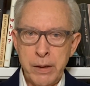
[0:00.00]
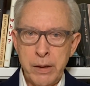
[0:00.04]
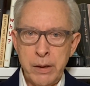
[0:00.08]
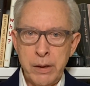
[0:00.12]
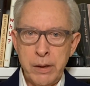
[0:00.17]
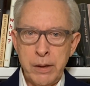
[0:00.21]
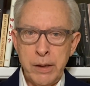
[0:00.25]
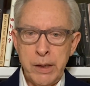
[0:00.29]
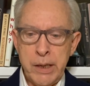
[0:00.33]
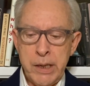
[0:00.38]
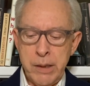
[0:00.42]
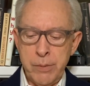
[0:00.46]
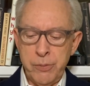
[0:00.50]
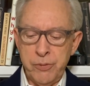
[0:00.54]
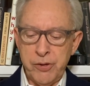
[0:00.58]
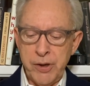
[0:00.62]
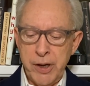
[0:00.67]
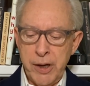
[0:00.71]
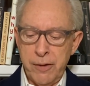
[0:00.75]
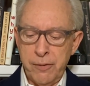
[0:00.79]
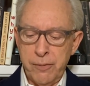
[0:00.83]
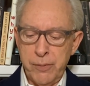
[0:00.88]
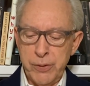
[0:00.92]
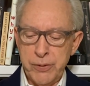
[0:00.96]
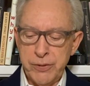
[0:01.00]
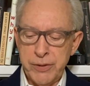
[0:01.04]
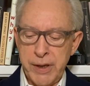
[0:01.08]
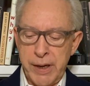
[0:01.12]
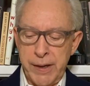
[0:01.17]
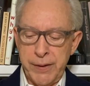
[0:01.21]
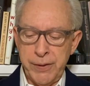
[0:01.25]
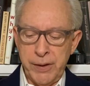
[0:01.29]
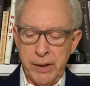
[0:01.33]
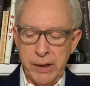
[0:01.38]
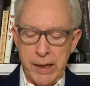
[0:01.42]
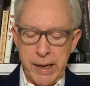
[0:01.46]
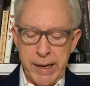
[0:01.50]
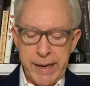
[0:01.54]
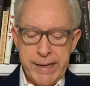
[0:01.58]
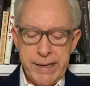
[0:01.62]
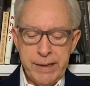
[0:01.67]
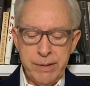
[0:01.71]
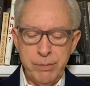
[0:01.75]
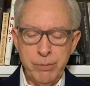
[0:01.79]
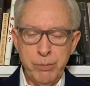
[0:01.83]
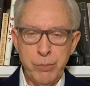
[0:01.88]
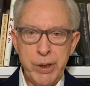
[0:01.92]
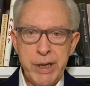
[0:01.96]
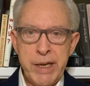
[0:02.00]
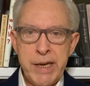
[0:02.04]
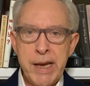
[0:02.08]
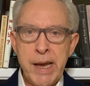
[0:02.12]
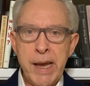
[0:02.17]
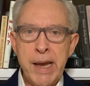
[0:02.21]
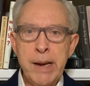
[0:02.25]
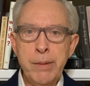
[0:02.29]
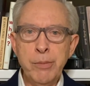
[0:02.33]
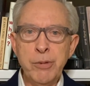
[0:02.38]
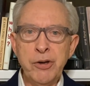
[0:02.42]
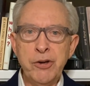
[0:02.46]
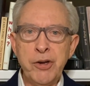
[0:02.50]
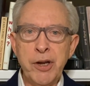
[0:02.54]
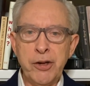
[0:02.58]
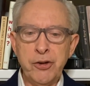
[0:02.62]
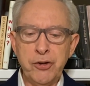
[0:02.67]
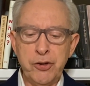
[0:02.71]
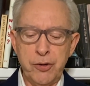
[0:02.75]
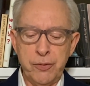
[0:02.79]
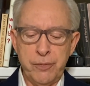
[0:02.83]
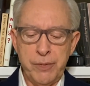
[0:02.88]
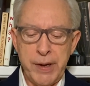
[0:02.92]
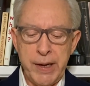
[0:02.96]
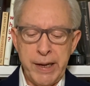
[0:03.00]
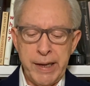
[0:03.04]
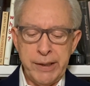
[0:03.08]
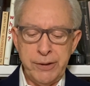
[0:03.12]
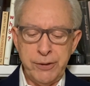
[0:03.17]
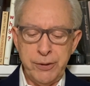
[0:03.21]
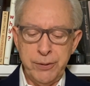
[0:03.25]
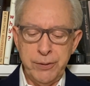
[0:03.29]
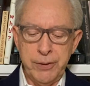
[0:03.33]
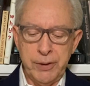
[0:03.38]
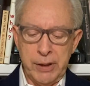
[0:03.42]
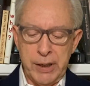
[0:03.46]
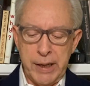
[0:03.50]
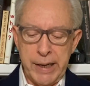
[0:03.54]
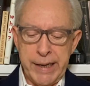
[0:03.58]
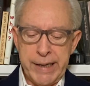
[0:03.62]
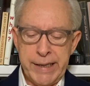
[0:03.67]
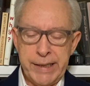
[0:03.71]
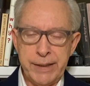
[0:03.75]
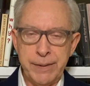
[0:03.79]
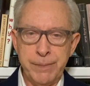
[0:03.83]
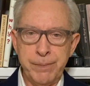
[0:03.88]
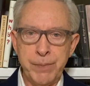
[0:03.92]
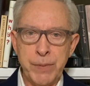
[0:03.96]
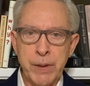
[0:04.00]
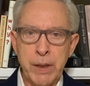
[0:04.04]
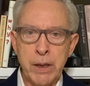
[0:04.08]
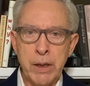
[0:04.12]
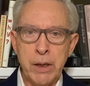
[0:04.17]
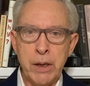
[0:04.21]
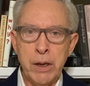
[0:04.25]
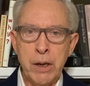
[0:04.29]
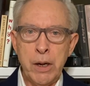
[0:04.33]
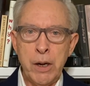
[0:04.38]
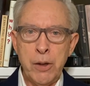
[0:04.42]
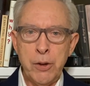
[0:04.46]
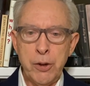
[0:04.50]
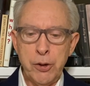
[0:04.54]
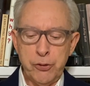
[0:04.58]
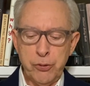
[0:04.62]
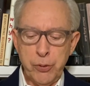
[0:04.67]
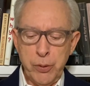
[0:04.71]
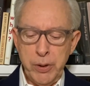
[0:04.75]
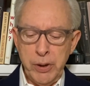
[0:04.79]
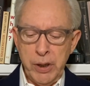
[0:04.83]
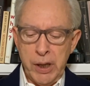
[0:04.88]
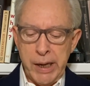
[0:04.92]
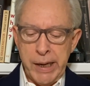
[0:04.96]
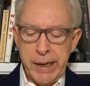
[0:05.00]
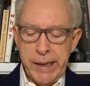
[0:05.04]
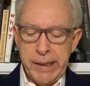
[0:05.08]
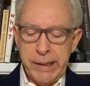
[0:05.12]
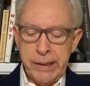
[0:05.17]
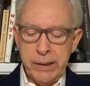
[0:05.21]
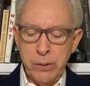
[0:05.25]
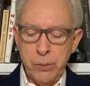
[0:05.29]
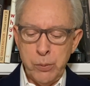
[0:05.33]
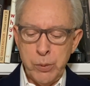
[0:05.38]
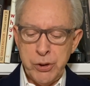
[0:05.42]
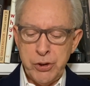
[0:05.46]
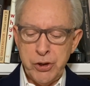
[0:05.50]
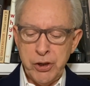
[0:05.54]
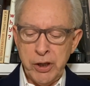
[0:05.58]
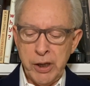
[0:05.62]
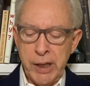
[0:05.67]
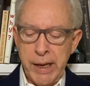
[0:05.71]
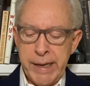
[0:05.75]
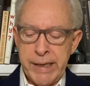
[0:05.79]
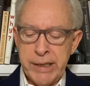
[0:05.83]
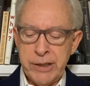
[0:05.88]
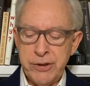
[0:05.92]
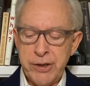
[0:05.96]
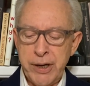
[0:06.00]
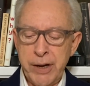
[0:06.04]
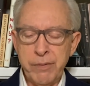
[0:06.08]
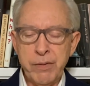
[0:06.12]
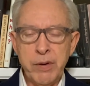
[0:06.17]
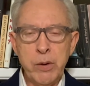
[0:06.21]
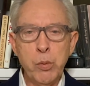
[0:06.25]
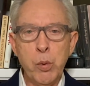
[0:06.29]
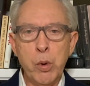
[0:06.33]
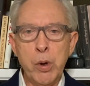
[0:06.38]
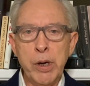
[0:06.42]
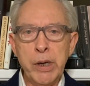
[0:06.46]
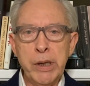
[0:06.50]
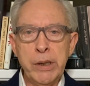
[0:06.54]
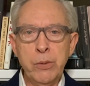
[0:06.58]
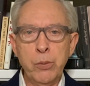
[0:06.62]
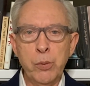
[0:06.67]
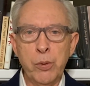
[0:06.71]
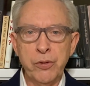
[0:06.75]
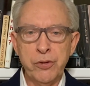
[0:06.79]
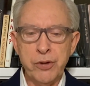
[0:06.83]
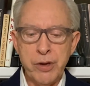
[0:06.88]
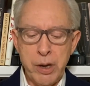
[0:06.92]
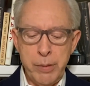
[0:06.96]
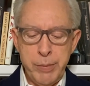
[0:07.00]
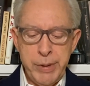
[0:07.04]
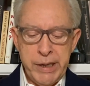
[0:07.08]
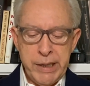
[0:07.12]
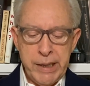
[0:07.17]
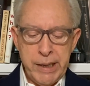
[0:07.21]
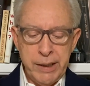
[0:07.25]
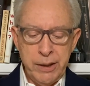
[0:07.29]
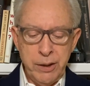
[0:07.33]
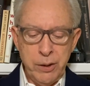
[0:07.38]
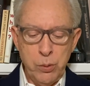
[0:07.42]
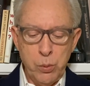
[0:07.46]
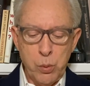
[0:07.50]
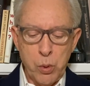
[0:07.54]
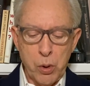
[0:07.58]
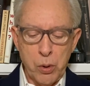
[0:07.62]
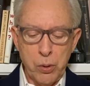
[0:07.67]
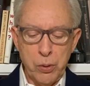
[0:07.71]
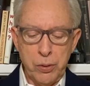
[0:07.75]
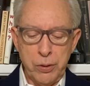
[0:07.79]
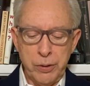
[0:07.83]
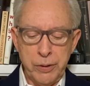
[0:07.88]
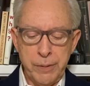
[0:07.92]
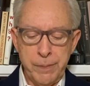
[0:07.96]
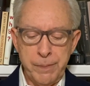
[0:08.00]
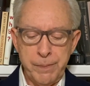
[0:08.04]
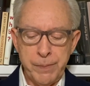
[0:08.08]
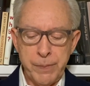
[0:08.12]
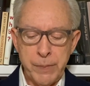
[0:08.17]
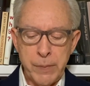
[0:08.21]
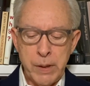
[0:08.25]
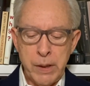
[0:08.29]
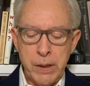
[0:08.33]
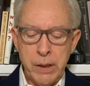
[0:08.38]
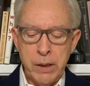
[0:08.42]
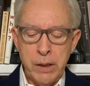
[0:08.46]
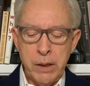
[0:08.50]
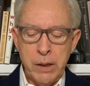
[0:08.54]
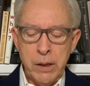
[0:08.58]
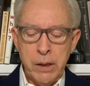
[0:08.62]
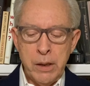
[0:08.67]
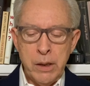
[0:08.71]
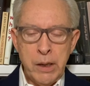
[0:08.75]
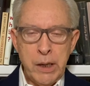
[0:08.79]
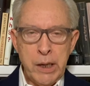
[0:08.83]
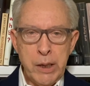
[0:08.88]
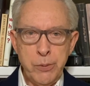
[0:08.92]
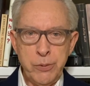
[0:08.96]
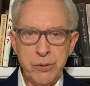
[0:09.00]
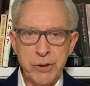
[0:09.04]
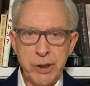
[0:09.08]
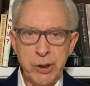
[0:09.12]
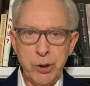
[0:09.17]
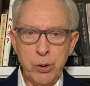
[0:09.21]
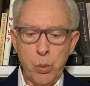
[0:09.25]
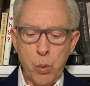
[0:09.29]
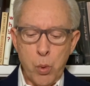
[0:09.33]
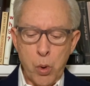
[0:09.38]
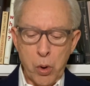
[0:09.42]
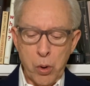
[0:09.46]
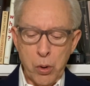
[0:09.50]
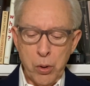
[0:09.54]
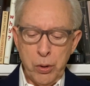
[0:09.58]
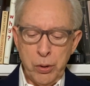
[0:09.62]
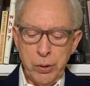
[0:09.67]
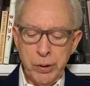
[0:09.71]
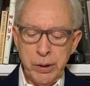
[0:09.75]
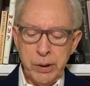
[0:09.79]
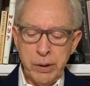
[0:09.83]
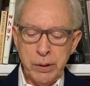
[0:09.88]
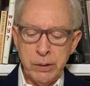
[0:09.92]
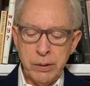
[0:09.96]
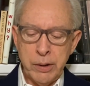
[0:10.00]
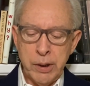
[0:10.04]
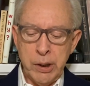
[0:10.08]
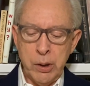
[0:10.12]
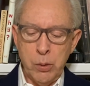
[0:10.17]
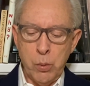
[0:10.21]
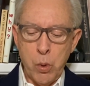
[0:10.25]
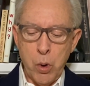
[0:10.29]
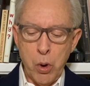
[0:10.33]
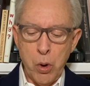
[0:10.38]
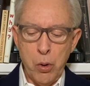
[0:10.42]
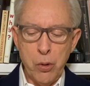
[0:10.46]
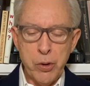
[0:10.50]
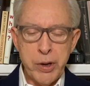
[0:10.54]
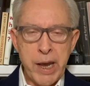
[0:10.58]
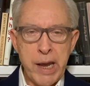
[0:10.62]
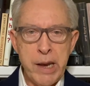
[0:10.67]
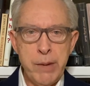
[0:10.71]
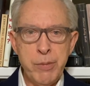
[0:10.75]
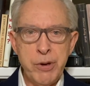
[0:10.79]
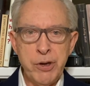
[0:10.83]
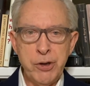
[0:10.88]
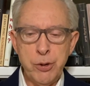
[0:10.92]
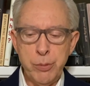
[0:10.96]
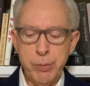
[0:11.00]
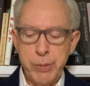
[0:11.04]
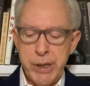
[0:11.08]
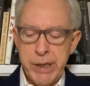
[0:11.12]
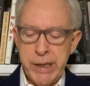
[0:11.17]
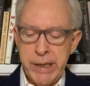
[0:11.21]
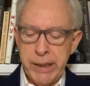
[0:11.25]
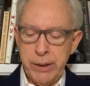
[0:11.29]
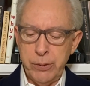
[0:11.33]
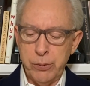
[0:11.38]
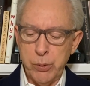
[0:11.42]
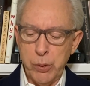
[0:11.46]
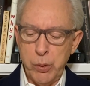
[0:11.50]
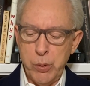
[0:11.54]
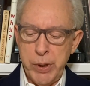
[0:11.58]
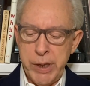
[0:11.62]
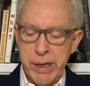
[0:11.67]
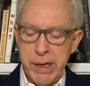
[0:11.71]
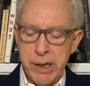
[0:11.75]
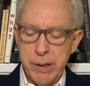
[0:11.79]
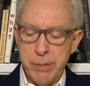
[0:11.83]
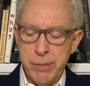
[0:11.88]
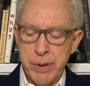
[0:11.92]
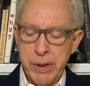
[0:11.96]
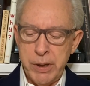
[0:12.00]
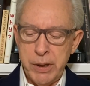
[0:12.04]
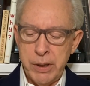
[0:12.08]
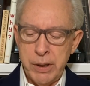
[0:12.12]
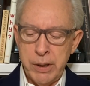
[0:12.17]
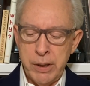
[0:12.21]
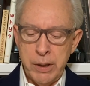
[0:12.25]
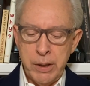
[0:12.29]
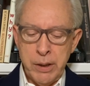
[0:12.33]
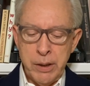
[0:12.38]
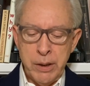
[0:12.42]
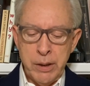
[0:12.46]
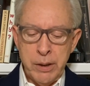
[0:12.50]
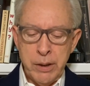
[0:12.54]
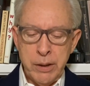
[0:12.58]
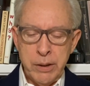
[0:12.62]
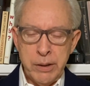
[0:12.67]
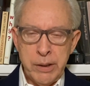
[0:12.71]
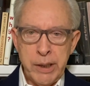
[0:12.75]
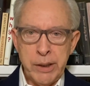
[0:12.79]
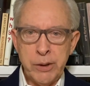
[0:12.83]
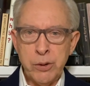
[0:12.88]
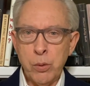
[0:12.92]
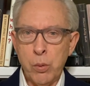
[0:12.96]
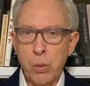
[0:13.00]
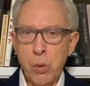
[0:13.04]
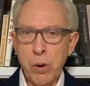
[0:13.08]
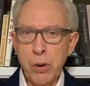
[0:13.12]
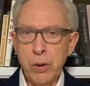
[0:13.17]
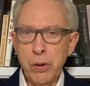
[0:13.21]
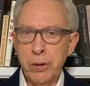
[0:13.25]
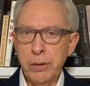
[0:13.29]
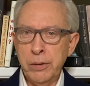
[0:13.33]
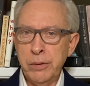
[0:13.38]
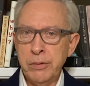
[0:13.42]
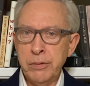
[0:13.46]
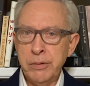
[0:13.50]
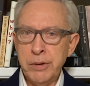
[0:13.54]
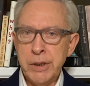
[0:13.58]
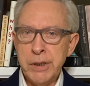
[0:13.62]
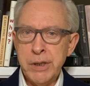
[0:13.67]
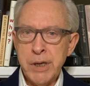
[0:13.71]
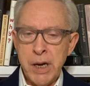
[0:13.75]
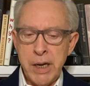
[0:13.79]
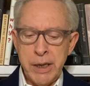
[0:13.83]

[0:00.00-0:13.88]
He himself was not the light, but he came to testify to the light. The true light, which enlightens everyone, was coming into the world. He was in the world, and the world came into being through him, yet the world did not